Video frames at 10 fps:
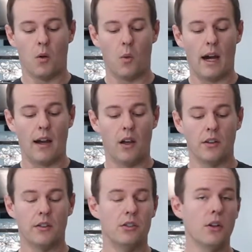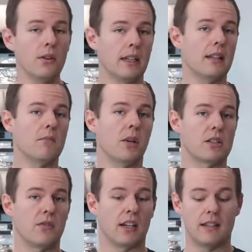while you don't get
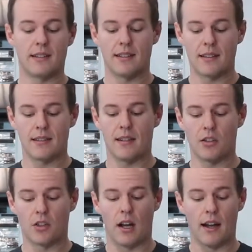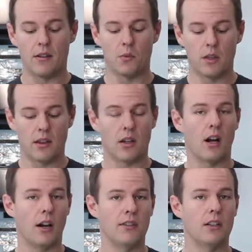much of a consistent grind with a
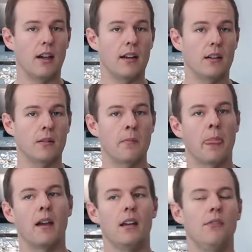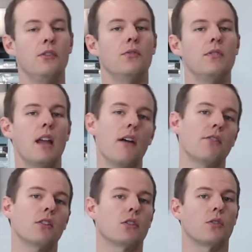coffee grinder, if you've
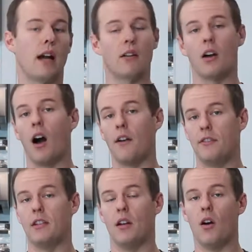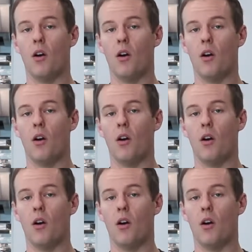never ground coffee at